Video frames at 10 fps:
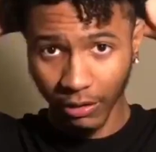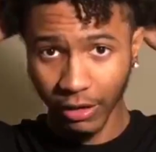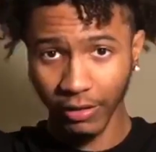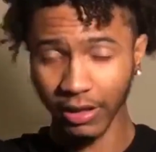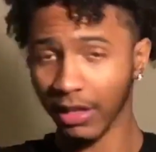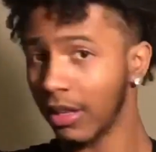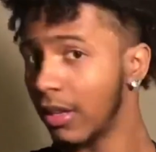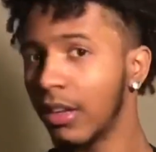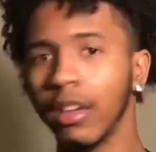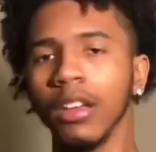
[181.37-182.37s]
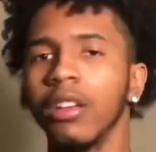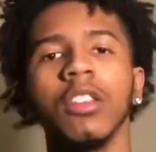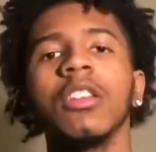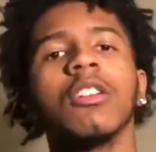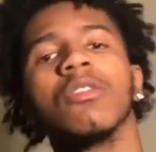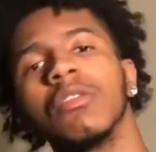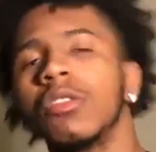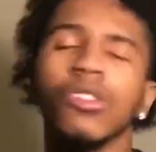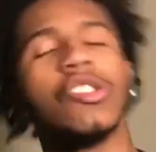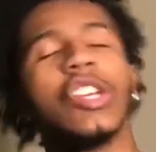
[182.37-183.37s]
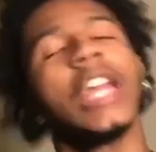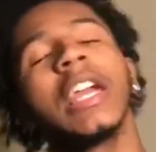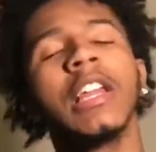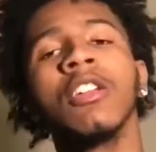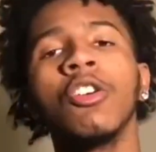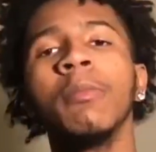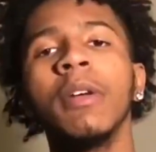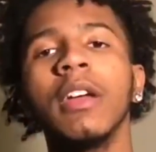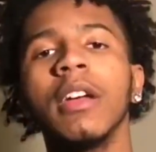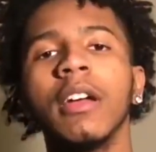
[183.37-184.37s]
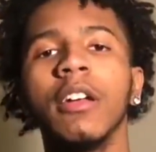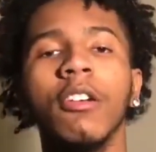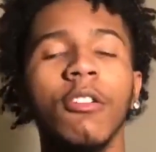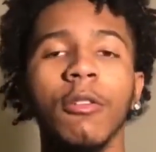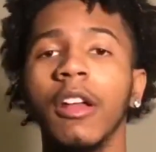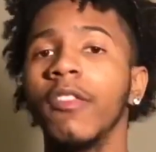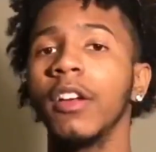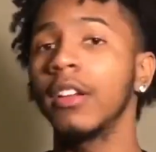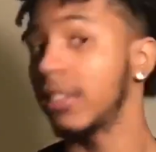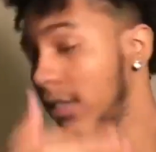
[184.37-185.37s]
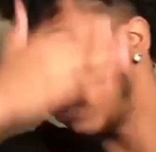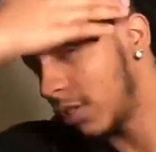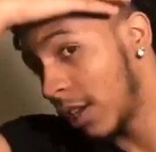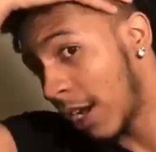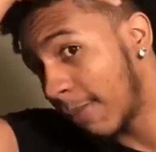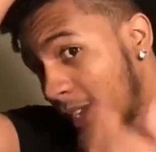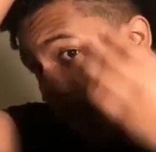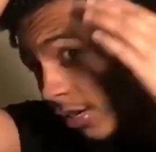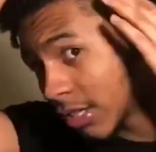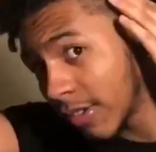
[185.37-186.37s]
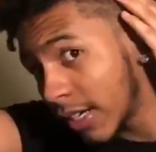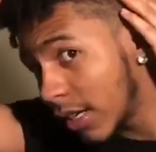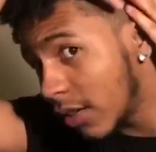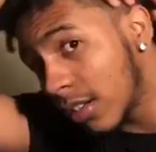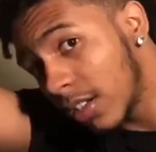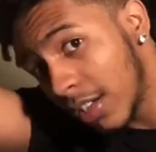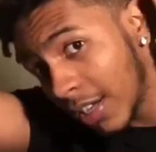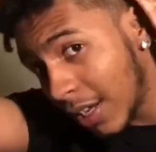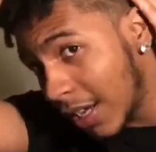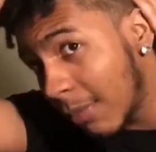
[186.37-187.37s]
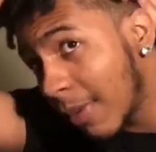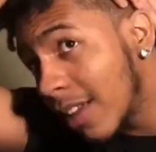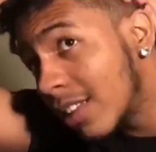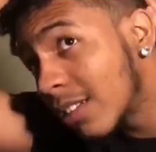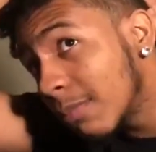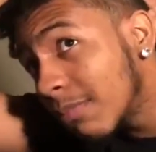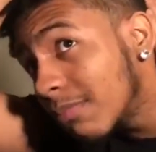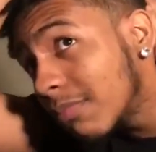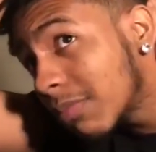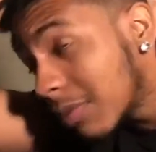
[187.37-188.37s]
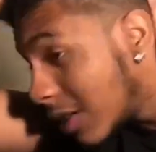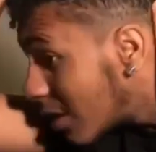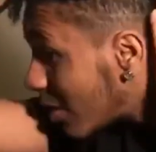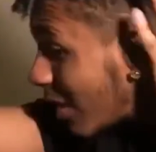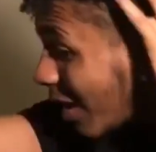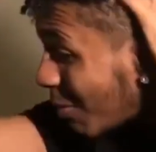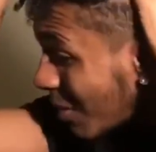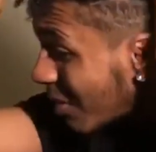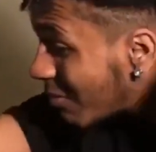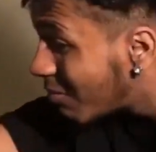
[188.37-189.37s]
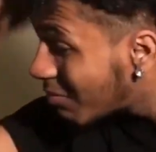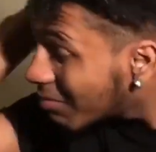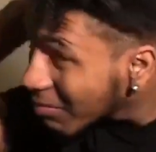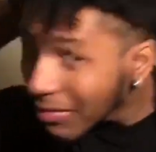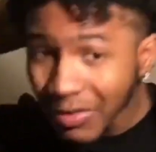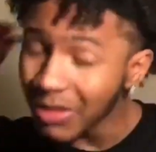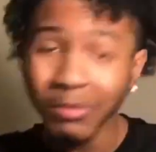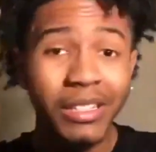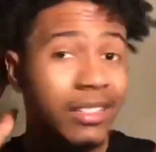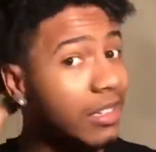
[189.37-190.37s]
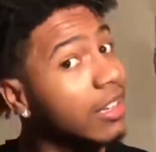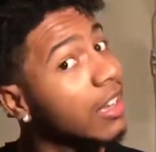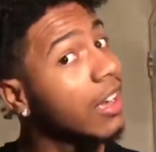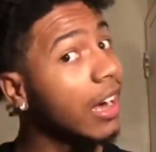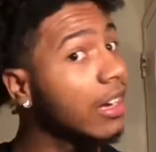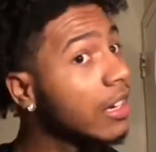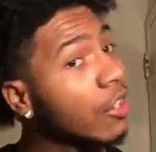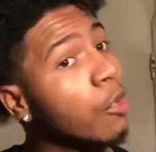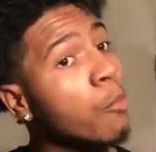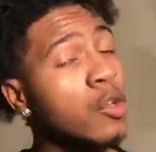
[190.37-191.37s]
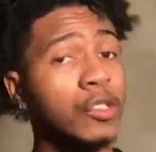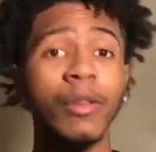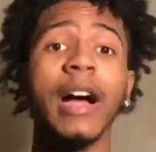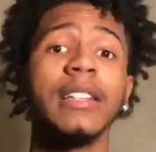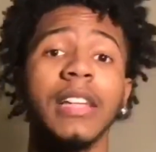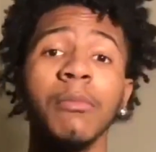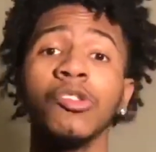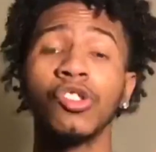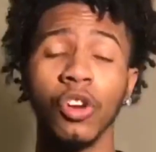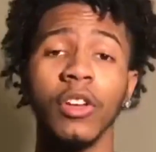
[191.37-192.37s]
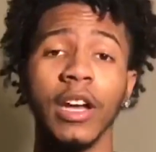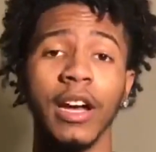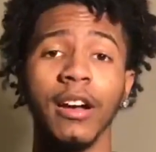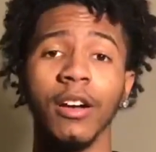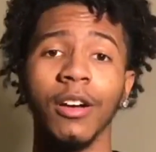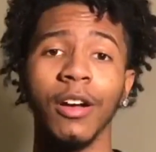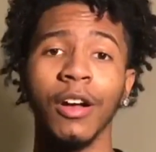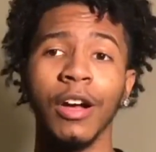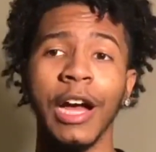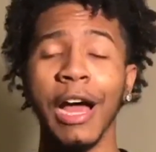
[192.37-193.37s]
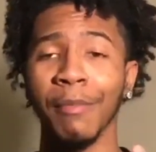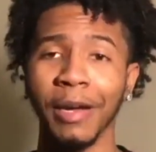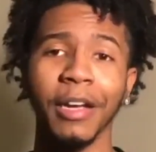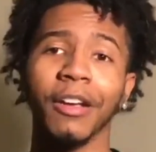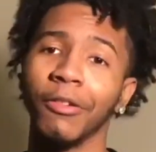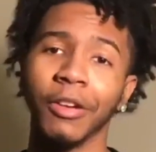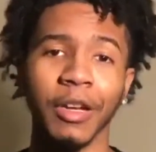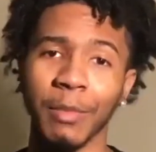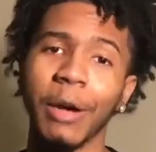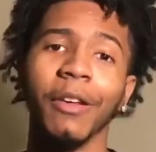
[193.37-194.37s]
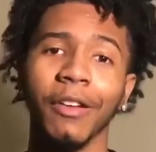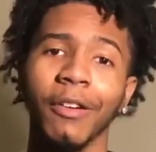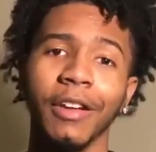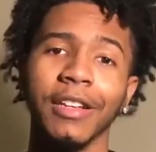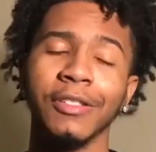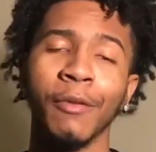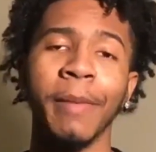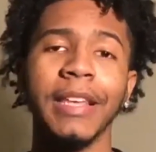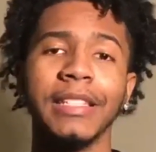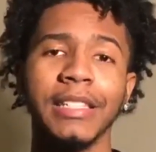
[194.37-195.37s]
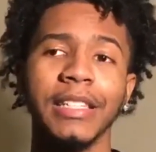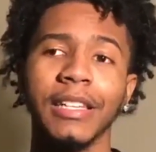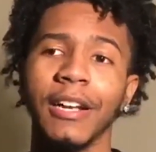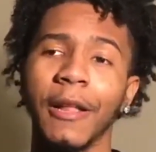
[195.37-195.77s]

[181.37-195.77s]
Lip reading: and everything. You know, shake it a little bit and all, whatever. So you see how my hair is right now? It might look good to y'all, but to me, I need to go moisturize it. I'm gonna show y'all how my hair gonna come out and all that. So basically,